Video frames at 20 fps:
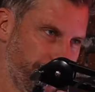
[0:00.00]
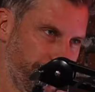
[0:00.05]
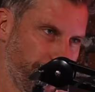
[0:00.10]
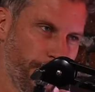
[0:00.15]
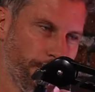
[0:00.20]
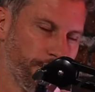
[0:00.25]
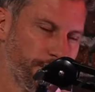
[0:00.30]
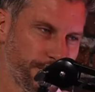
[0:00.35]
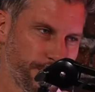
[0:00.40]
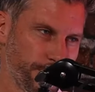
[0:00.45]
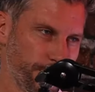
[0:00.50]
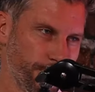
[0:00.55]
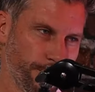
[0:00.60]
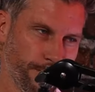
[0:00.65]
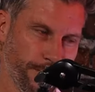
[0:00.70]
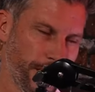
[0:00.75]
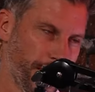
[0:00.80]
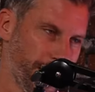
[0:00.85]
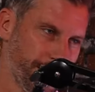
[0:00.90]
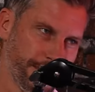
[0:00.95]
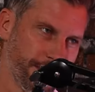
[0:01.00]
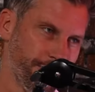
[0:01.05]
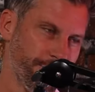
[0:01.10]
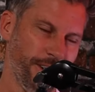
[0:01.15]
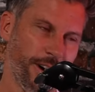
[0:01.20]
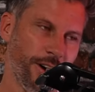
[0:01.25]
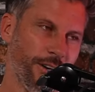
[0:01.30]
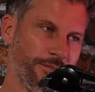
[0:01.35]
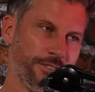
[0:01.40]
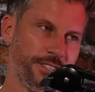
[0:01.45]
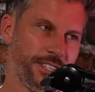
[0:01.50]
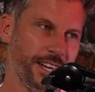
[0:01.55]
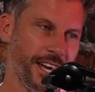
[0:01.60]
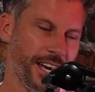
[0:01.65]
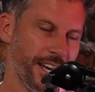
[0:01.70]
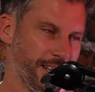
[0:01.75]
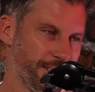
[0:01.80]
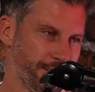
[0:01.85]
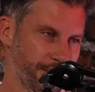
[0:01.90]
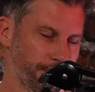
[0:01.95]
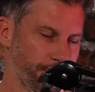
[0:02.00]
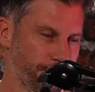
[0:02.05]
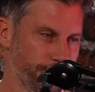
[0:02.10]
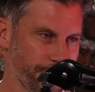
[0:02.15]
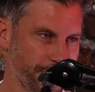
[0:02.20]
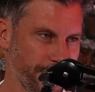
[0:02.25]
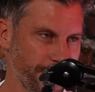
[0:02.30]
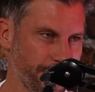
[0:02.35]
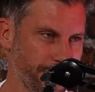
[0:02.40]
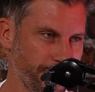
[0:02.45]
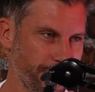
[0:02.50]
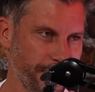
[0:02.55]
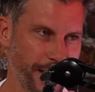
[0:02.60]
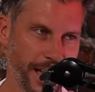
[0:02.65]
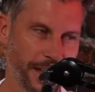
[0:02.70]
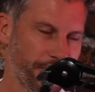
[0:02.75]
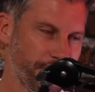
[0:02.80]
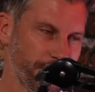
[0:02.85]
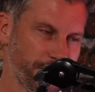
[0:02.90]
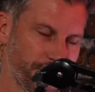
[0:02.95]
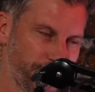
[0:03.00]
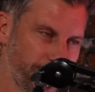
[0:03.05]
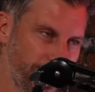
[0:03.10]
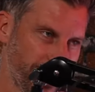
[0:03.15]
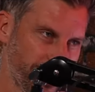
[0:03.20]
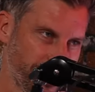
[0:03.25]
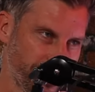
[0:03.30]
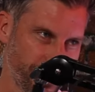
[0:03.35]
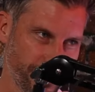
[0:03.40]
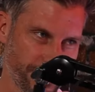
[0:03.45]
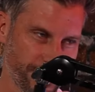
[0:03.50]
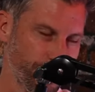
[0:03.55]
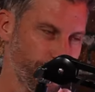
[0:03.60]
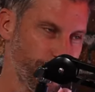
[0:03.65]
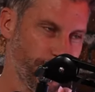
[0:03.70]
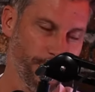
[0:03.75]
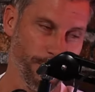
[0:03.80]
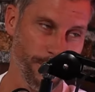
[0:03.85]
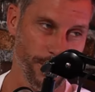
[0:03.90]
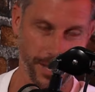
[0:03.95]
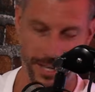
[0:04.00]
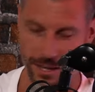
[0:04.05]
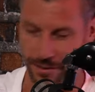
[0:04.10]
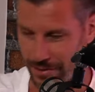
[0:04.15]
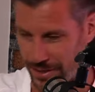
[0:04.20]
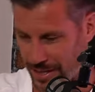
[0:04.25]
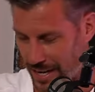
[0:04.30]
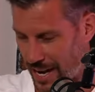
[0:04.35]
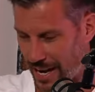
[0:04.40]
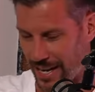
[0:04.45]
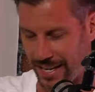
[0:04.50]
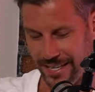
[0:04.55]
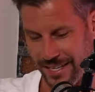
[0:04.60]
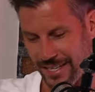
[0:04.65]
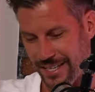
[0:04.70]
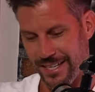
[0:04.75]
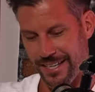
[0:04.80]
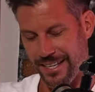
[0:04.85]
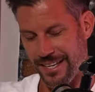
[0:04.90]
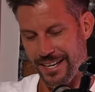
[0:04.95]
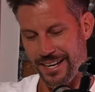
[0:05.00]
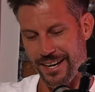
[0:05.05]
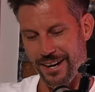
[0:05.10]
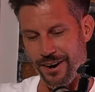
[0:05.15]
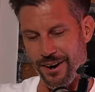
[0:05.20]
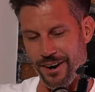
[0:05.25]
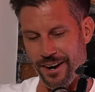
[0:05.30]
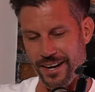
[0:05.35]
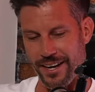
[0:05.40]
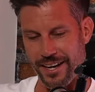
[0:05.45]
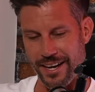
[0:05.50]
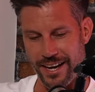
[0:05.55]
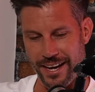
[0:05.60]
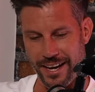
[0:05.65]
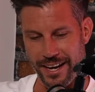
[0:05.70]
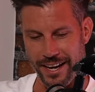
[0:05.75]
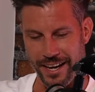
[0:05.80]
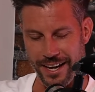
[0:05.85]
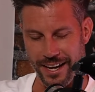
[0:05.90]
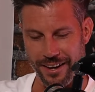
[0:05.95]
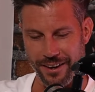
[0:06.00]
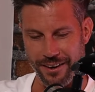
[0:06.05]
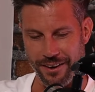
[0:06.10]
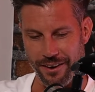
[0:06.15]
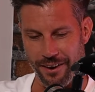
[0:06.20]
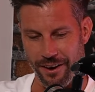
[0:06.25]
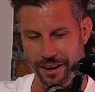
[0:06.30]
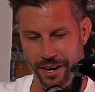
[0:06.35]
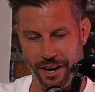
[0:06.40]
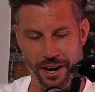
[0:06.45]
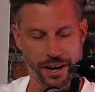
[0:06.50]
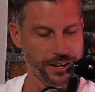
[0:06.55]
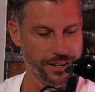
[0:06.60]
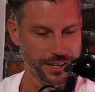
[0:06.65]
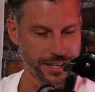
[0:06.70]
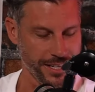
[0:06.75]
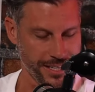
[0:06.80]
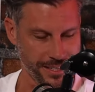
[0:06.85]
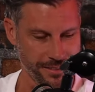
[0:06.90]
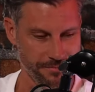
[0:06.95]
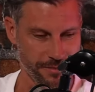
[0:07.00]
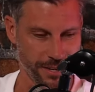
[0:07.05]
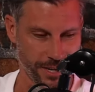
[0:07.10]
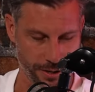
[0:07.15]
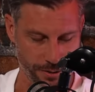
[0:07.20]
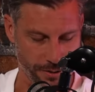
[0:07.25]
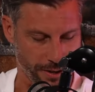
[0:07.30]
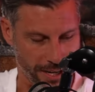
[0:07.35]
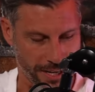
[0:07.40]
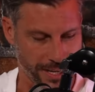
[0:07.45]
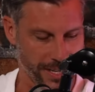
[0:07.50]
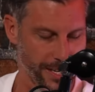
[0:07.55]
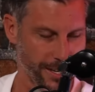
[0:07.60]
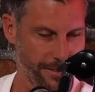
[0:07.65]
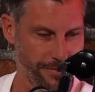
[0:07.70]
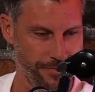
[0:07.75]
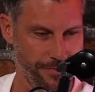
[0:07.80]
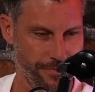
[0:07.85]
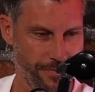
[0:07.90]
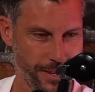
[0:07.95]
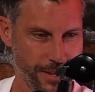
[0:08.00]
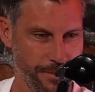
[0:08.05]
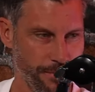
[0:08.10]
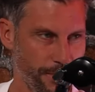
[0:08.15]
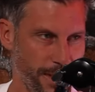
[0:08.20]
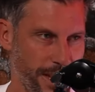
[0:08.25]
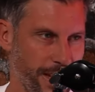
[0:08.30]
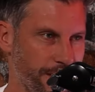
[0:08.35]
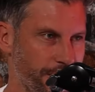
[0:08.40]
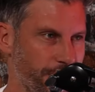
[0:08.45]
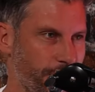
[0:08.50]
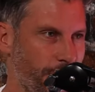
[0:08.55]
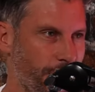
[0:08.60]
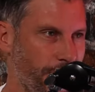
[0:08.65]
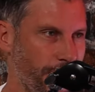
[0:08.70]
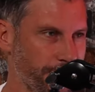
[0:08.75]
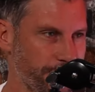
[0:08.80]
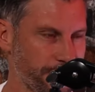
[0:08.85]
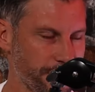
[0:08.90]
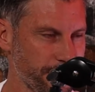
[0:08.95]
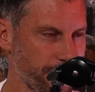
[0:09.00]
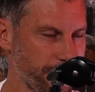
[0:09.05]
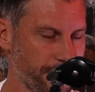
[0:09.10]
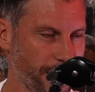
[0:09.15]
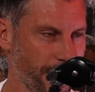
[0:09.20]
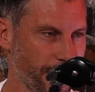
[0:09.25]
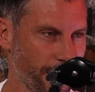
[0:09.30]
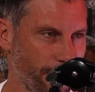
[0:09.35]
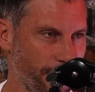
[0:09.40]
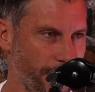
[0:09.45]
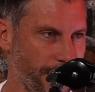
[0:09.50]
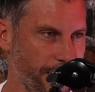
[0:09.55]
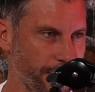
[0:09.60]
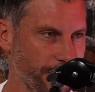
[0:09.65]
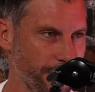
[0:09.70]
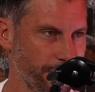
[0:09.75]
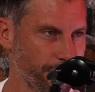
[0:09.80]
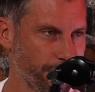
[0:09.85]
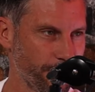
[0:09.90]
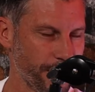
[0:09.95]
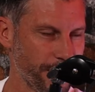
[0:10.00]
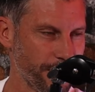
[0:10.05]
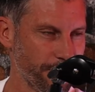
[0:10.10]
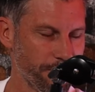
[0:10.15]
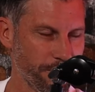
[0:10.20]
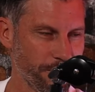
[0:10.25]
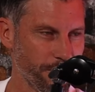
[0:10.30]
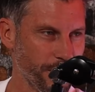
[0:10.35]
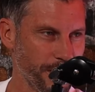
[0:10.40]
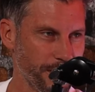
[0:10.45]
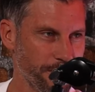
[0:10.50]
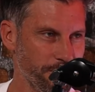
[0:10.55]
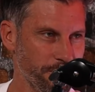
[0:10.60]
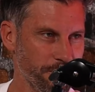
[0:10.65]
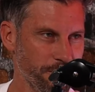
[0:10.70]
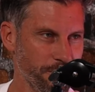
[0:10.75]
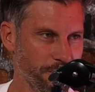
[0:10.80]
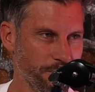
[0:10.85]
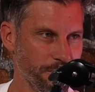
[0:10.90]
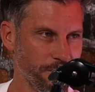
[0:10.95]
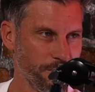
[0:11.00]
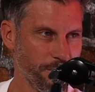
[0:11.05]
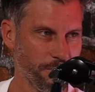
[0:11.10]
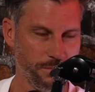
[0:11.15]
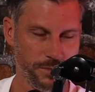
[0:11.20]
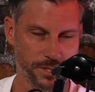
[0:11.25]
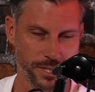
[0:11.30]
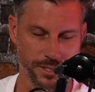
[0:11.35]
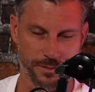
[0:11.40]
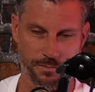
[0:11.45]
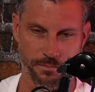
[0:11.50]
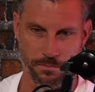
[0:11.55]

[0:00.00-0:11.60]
I'm still as involved today as I was then. Nothing's changed. I still go to work every day. I, uh, I only agreed if it meant I stuck around, and we, we just.